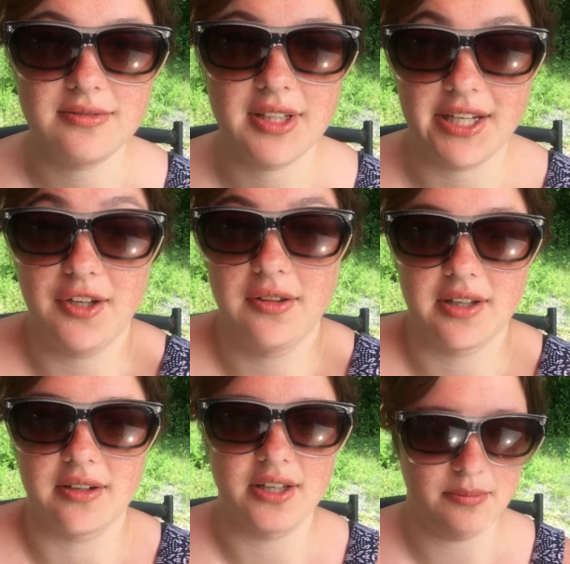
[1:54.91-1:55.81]
Like you
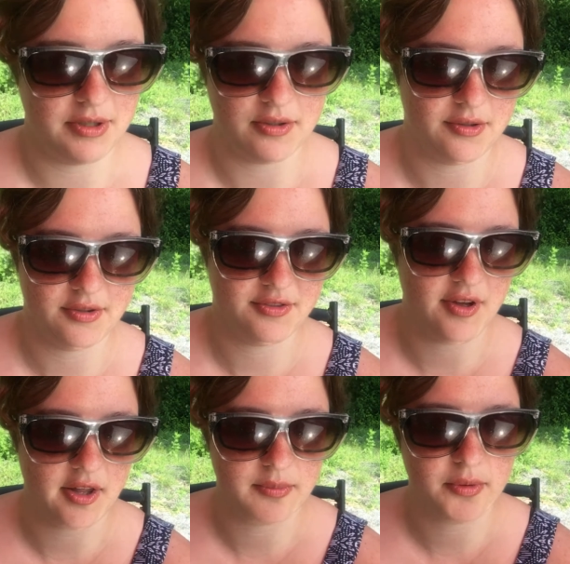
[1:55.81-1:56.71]
literally murdered his
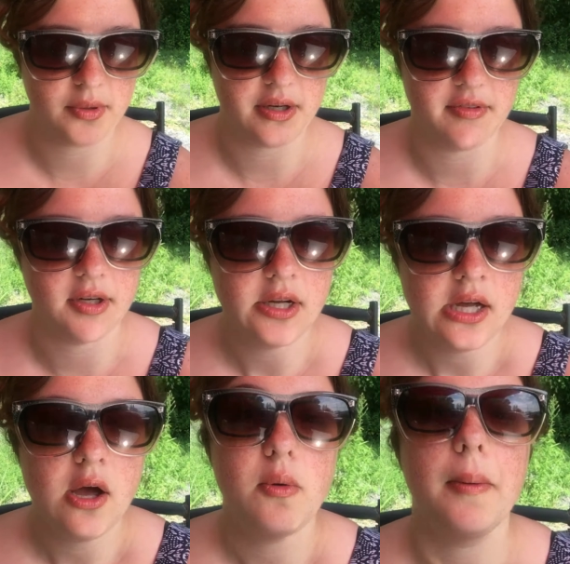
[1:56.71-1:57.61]
father, but whatever.
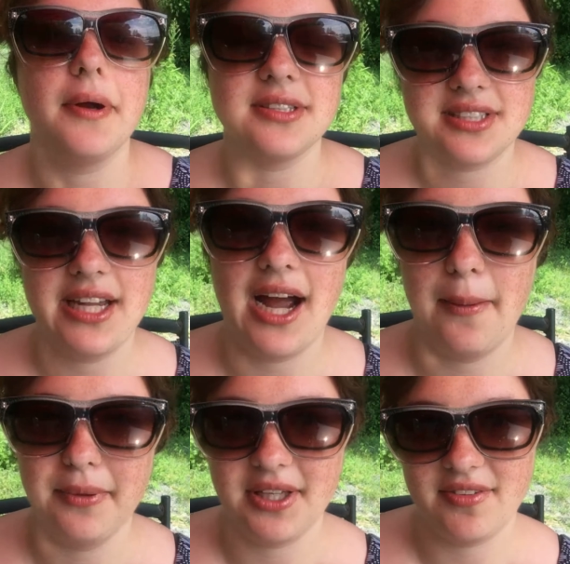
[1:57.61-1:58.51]
Well, personally,
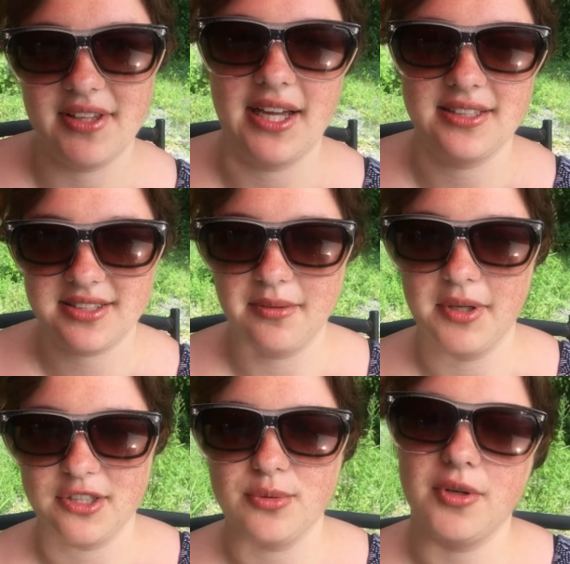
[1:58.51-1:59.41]
I believe that
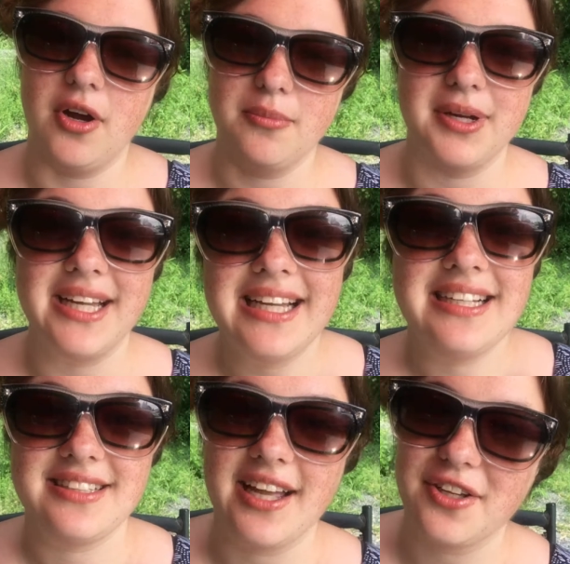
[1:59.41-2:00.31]
something else went on, but
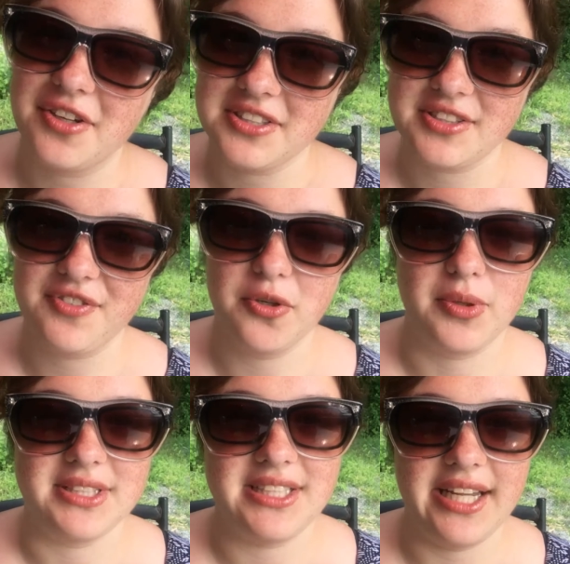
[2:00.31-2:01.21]
Tyler Christopher
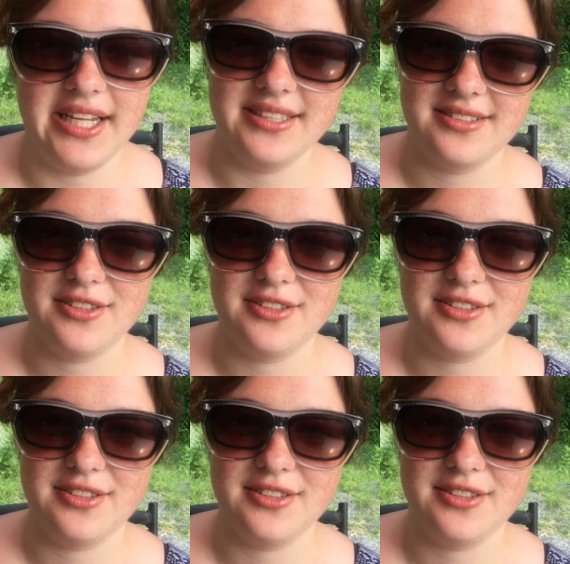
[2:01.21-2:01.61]
went to days.